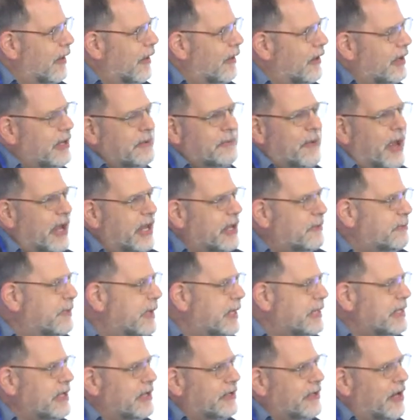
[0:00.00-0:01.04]
in my
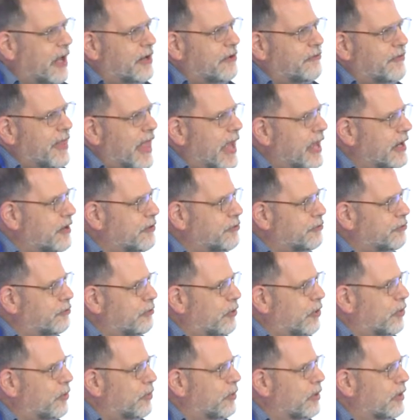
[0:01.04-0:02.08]
opinion, none of that is
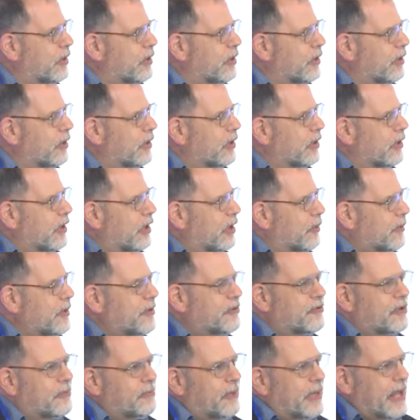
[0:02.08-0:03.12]
true. We
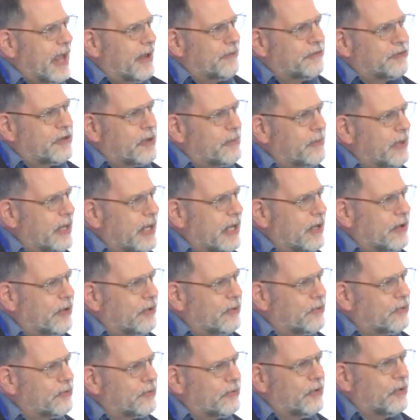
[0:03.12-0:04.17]
simply have some
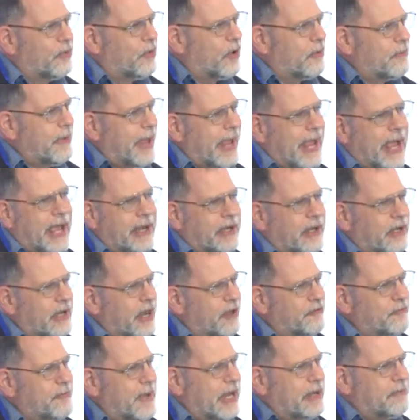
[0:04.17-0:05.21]
leaders who are bad and
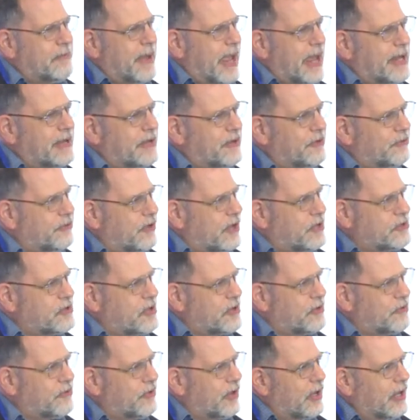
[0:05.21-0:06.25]
have made bad
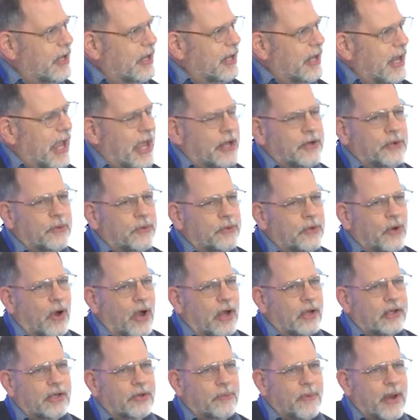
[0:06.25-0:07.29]
decisions and who
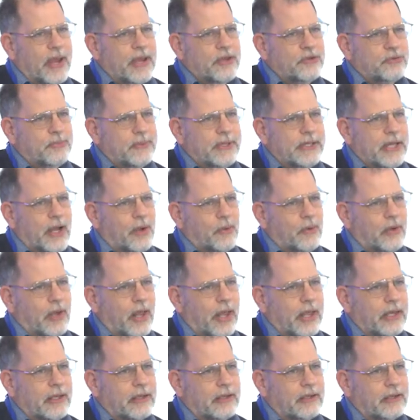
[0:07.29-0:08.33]
talk in ways we don't
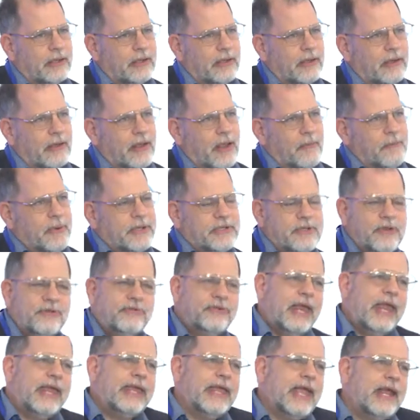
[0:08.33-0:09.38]
like. But
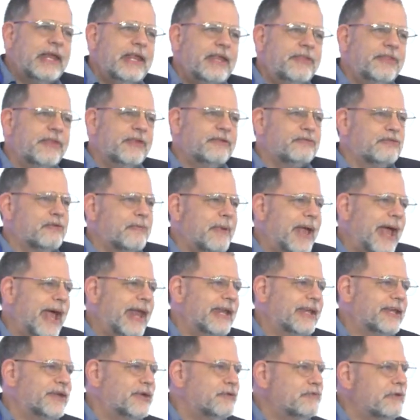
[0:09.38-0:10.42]
just take anything
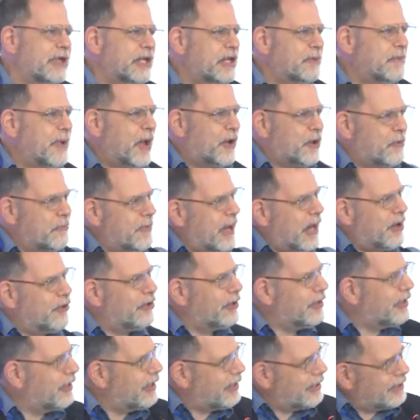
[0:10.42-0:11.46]
dramatic you read about
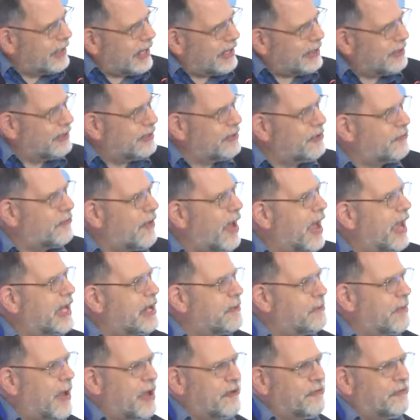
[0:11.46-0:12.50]
America and divide
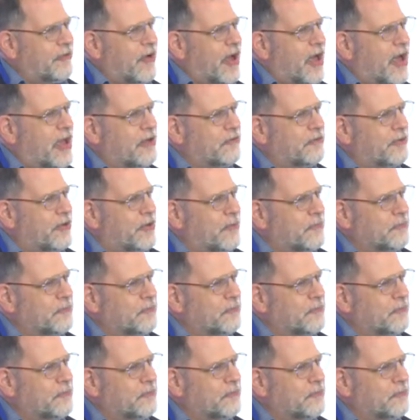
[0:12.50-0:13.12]
it by 5,